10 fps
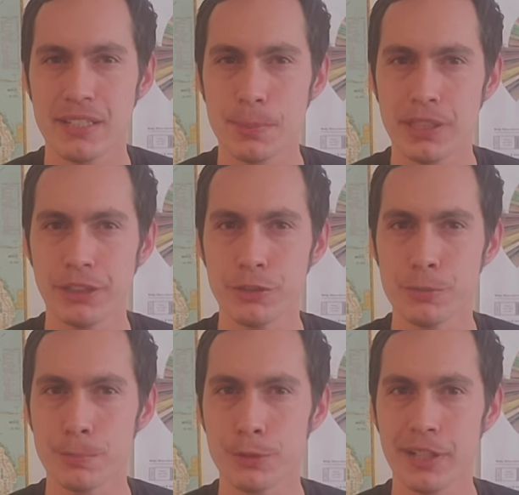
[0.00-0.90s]
It's a pretty
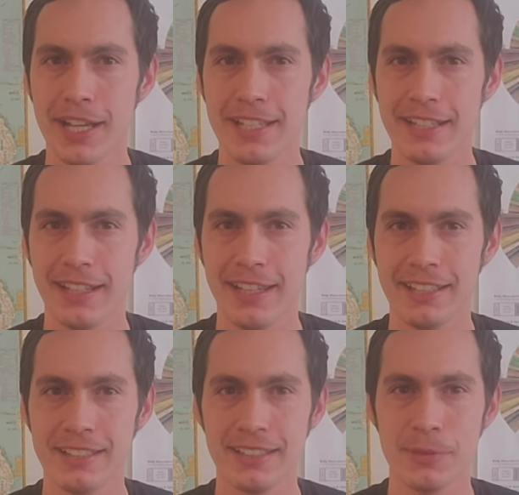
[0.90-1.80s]
loose brew guide,
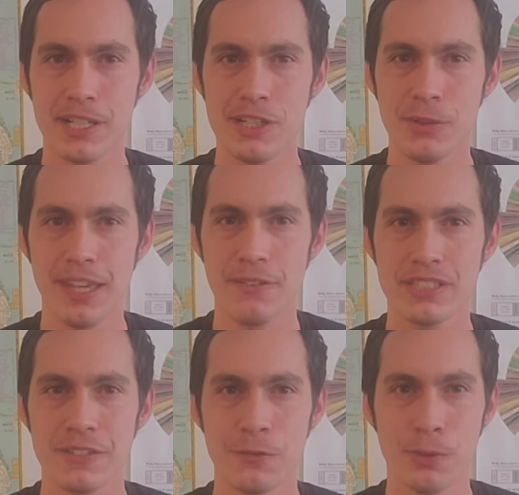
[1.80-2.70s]
and the ratio they have
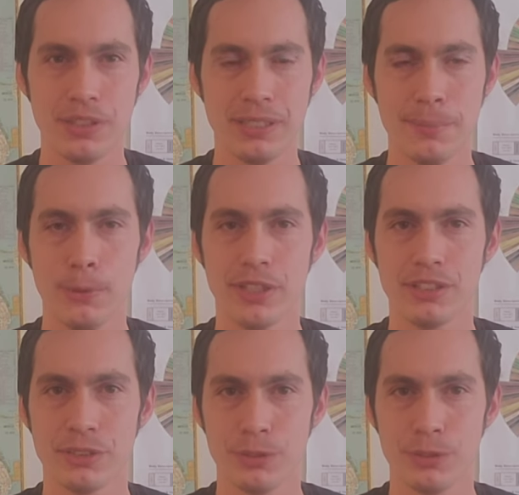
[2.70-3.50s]
is a 14.2